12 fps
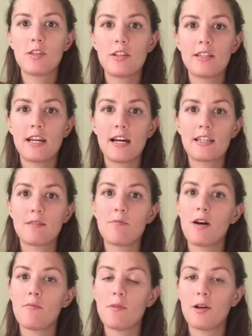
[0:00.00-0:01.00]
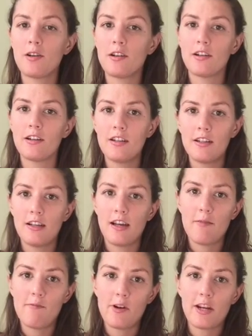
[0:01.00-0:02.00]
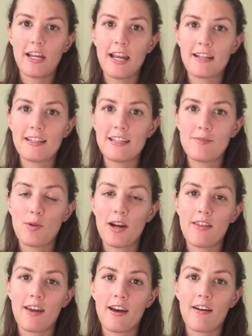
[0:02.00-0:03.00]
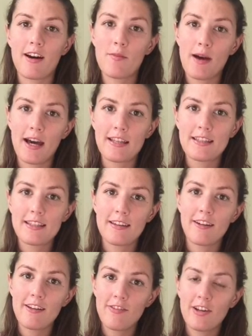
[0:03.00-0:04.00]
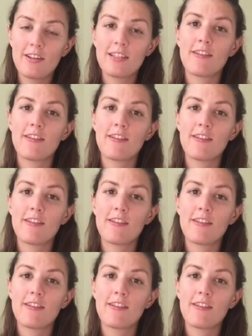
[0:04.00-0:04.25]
So Dad and Mum are very connected by their iPads and iPhones.